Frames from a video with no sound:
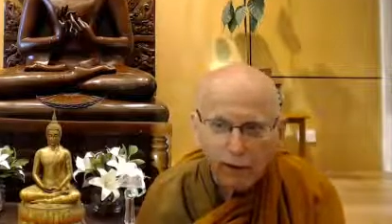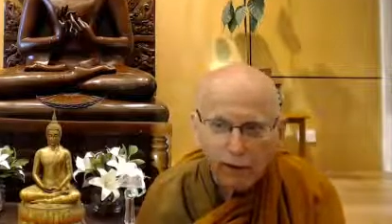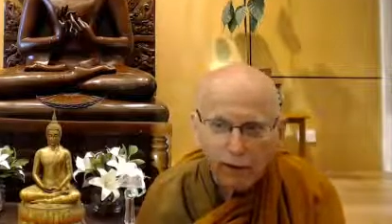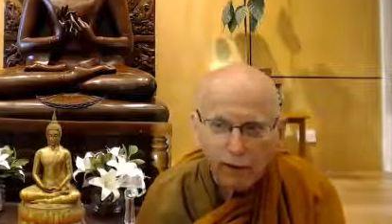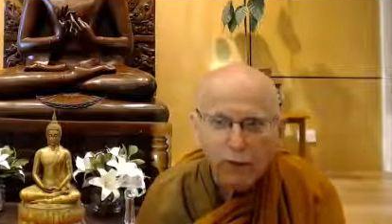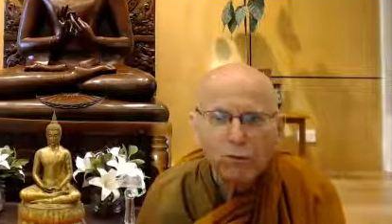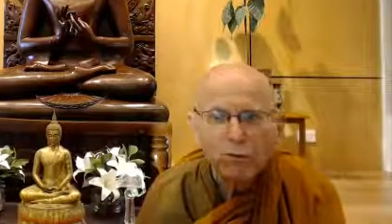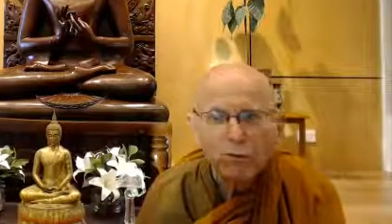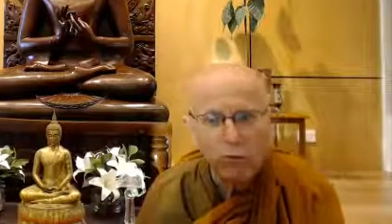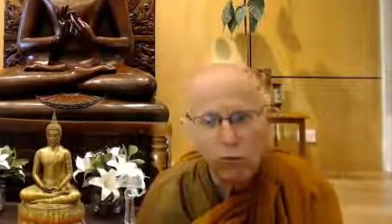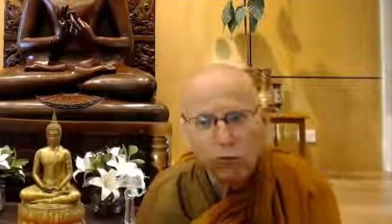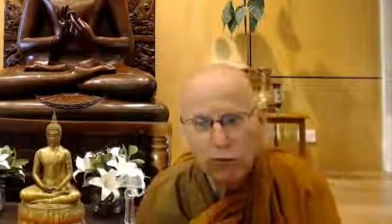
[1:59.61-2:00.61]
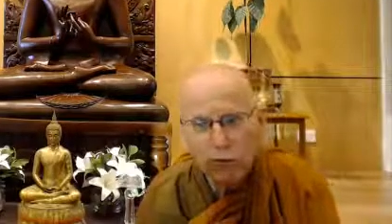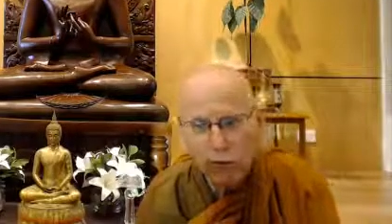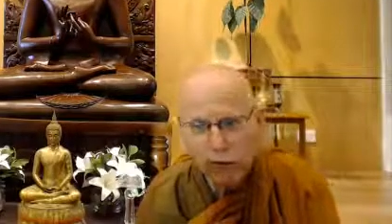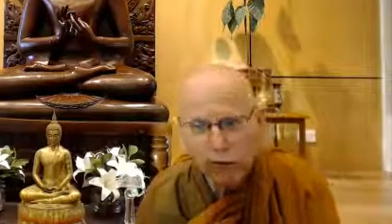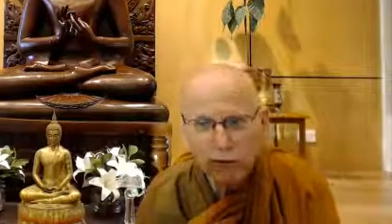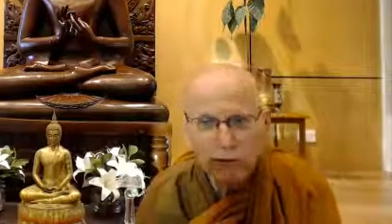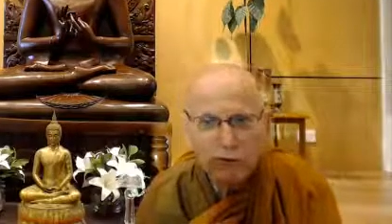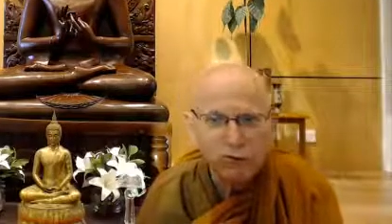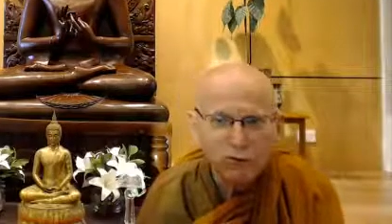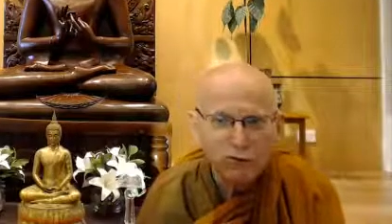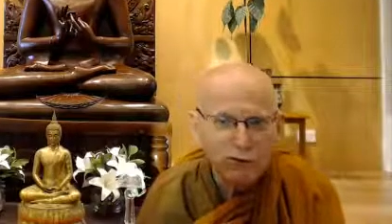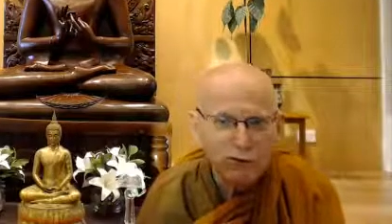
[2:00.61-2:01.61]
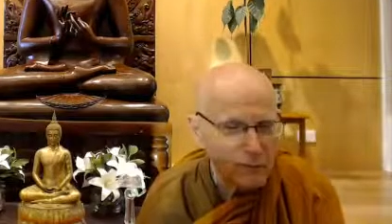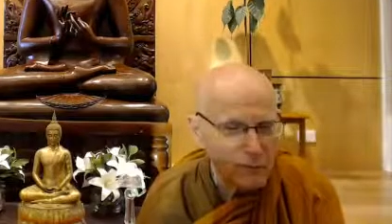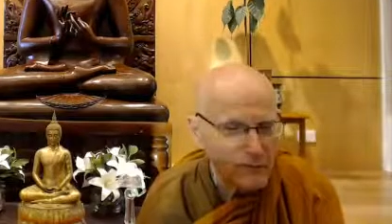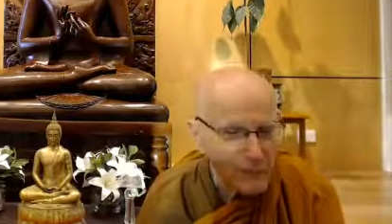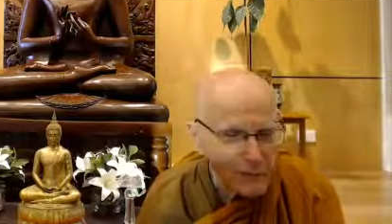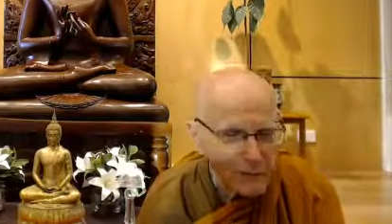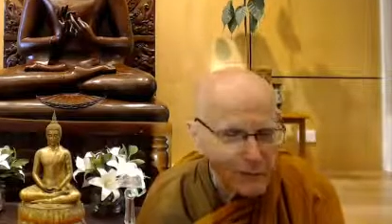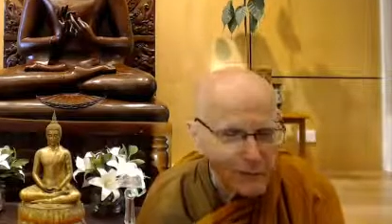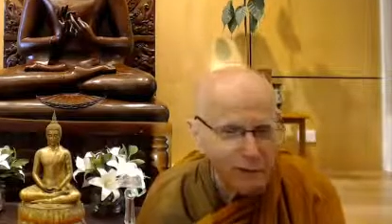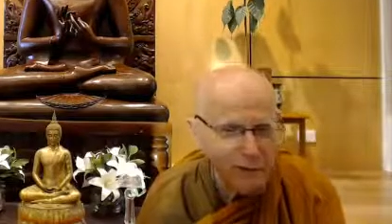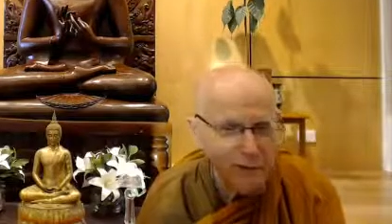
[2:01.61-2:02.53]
when the student is ready, the teacher appears.